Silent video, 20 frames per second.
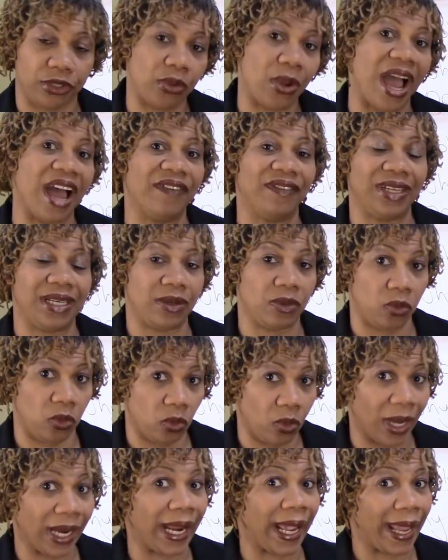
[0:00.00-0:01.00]
to having
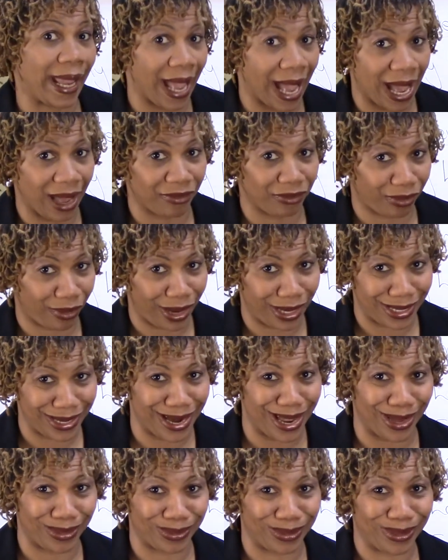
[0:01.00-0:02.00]
what I have right
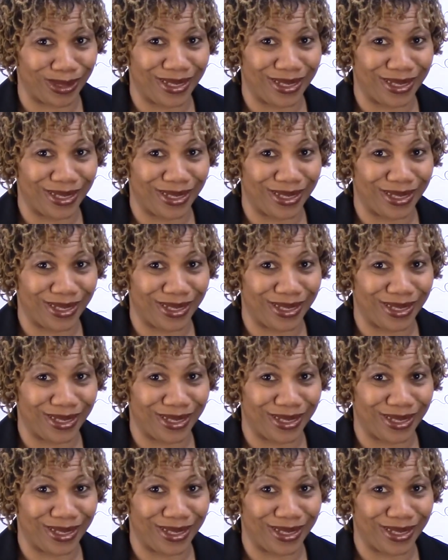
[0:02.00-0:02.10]
now?